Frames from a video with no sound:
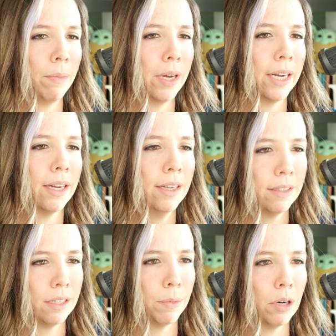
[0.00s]
my
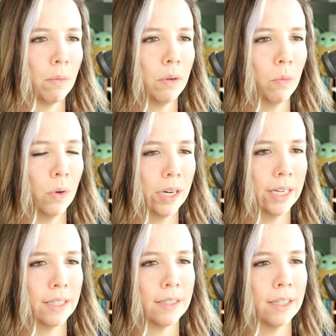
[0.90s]
customer would
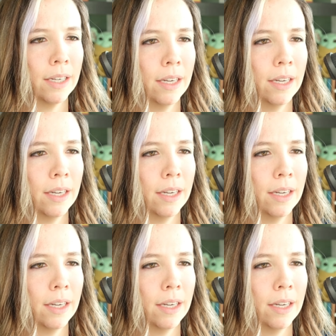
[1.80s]
want.